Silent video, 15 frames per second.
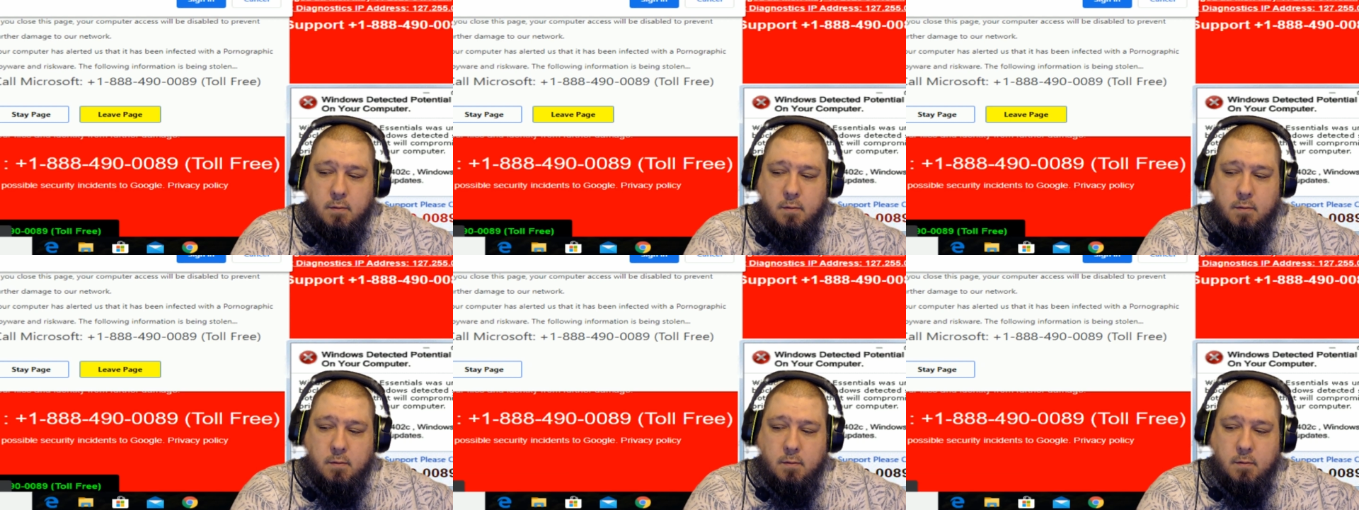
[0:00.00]

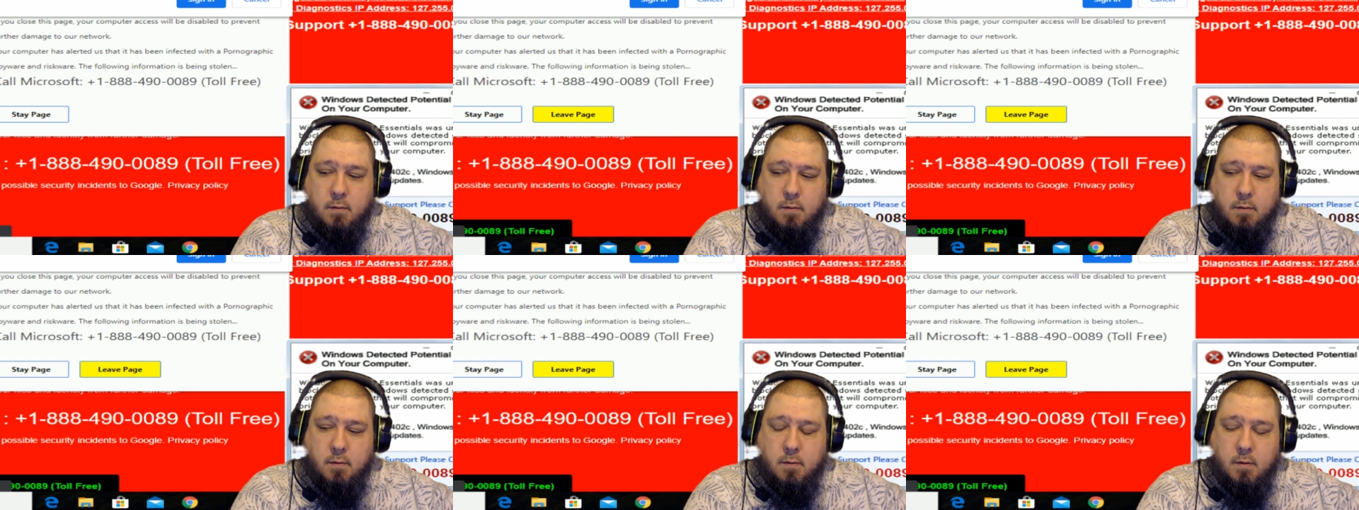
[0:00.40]

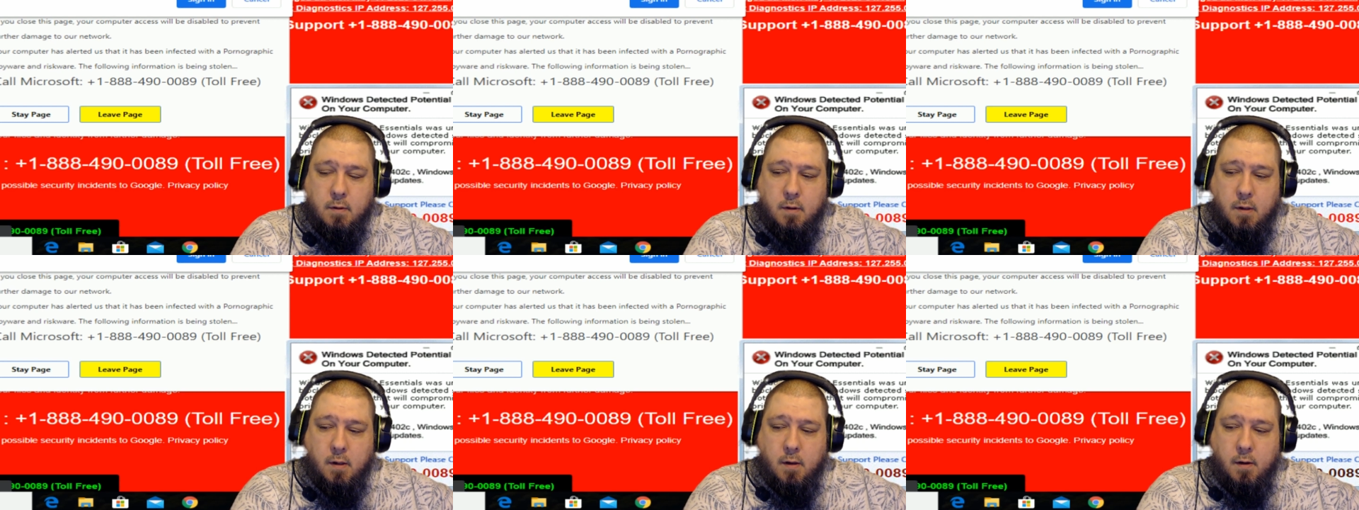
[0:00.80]

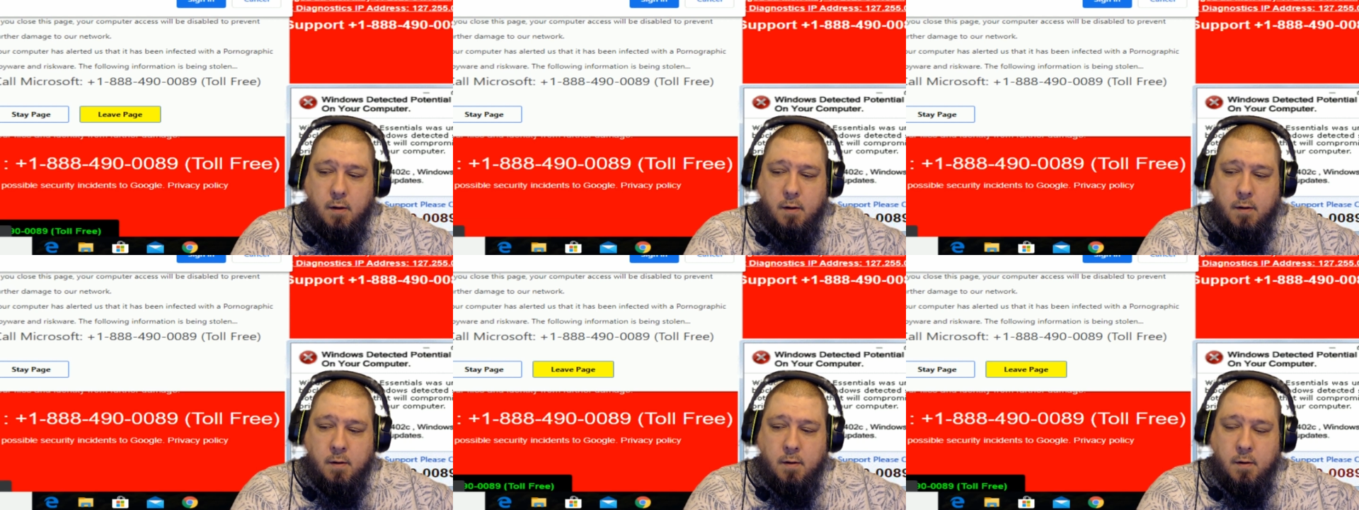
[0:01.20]

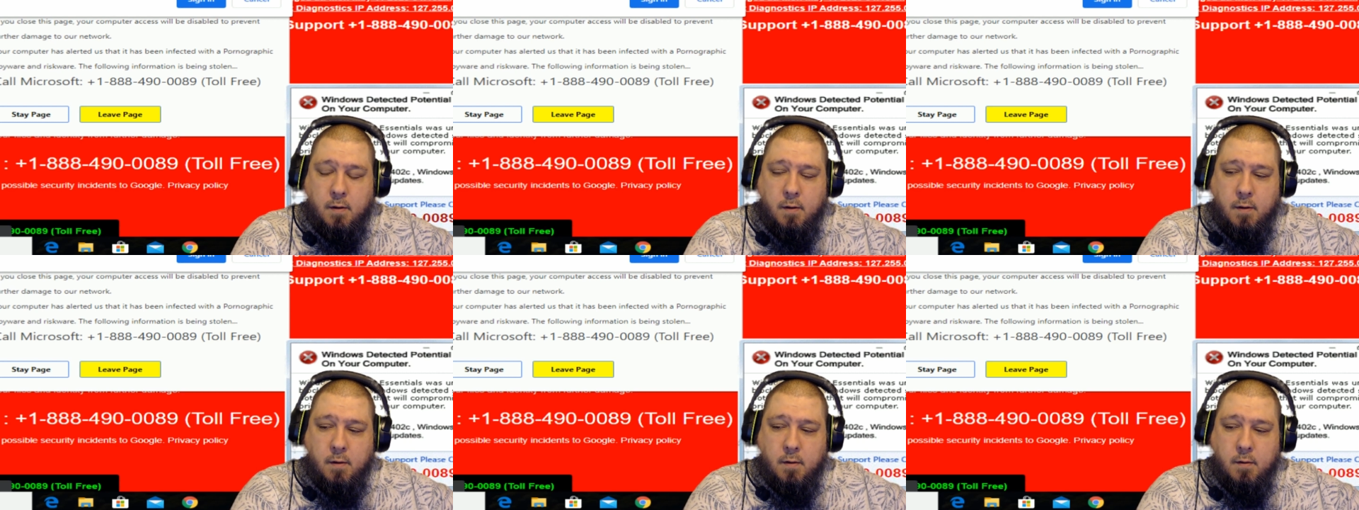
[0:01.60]

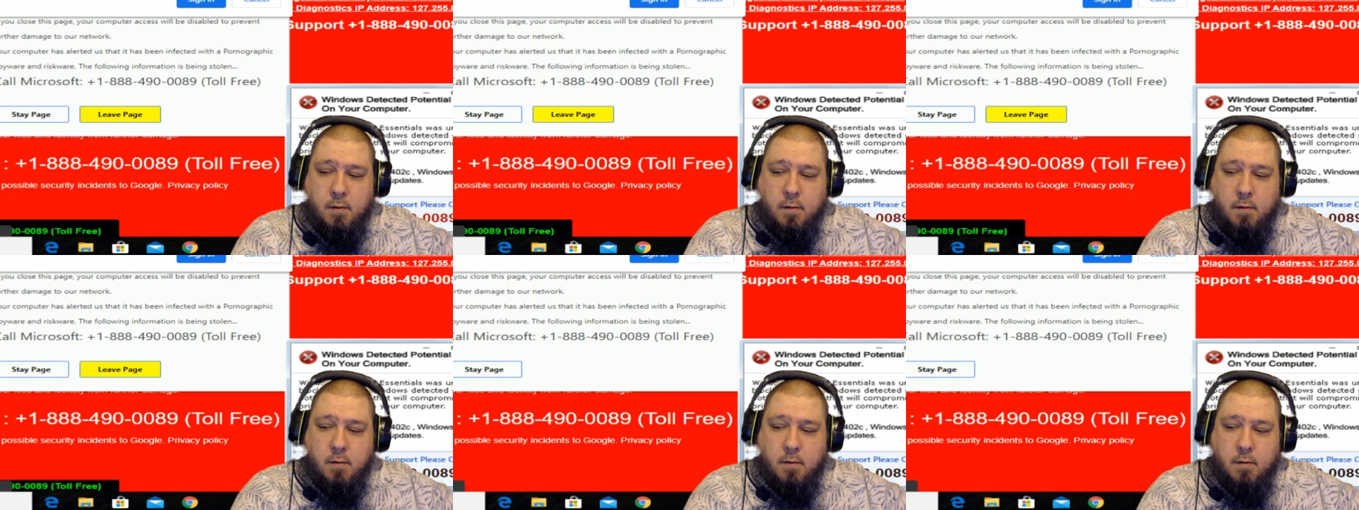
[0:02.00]

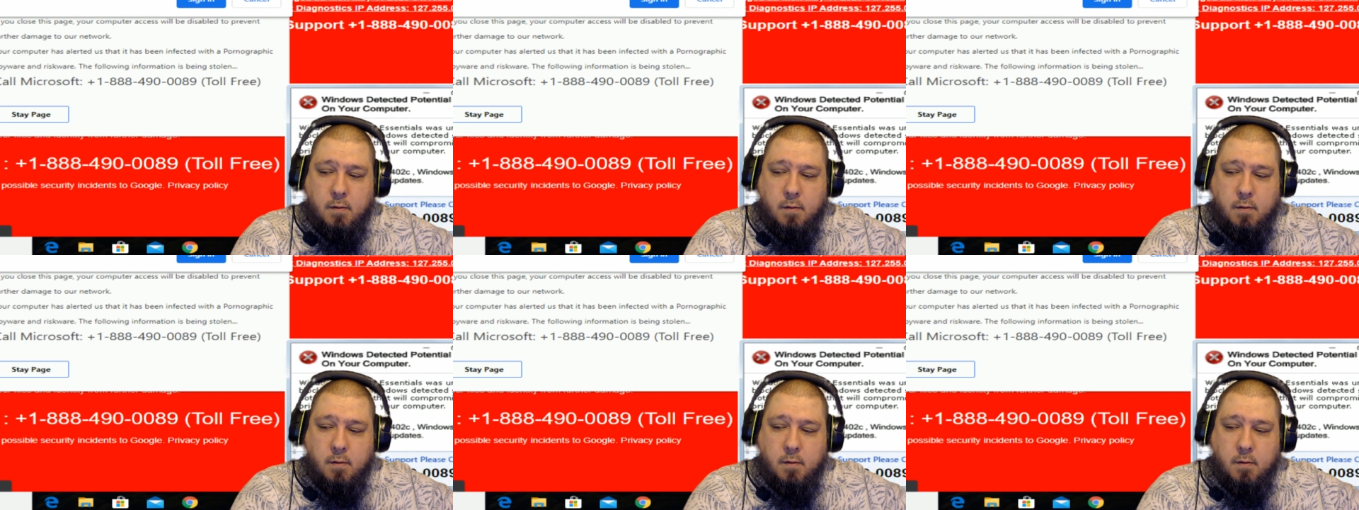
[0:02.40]
(silence)